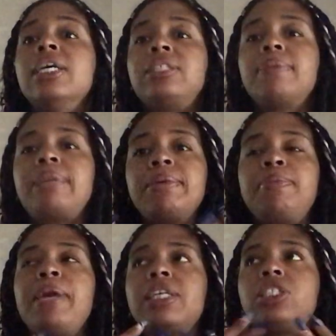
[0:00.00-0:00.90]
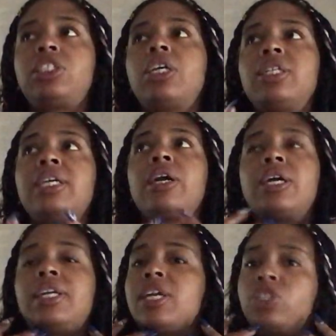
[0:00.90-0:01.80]
Sometimes me, I just shut down.
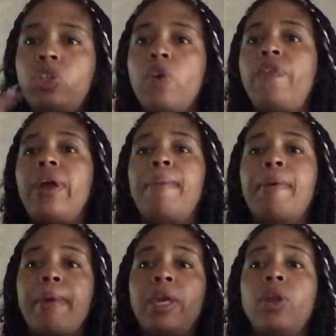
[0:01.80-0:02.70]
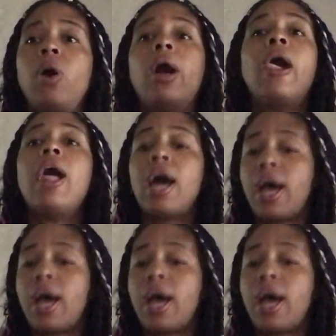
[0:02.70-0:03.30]
I get so fed up. I'm like, you know what?